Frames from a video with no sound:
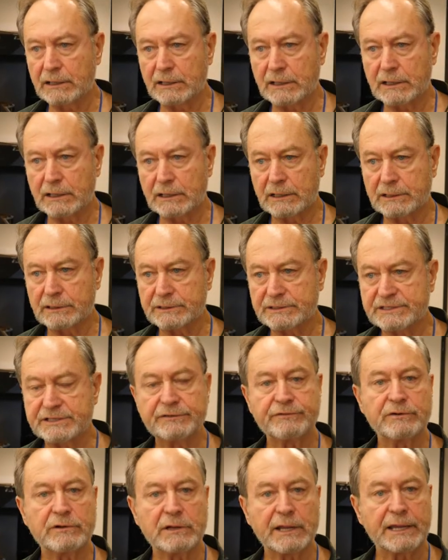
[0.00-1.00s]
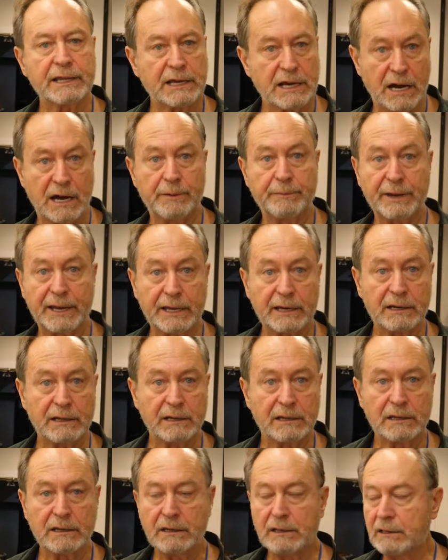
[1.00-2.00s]
uh, civil and
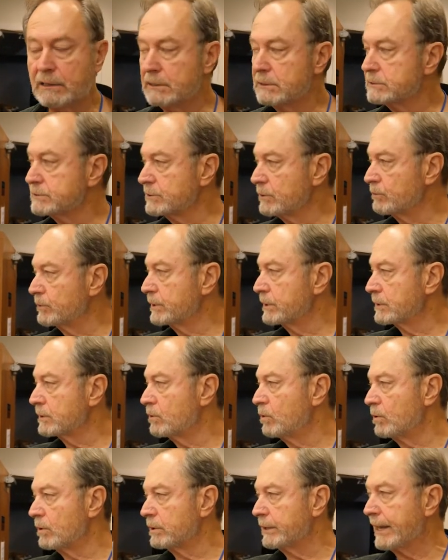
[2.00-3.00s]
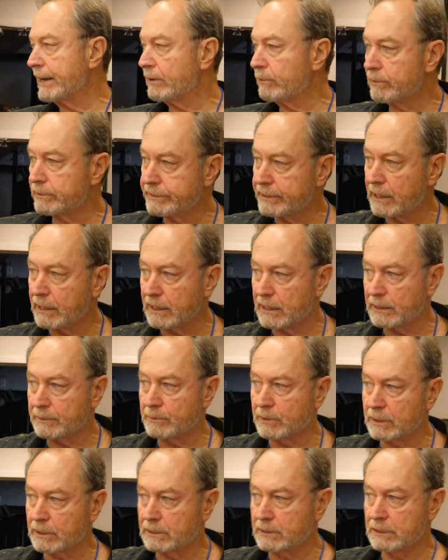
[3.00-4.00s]
combat. So we get called out one
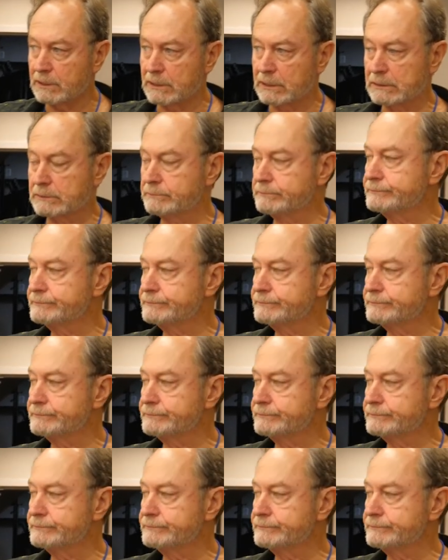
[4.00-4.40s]
time on, uh,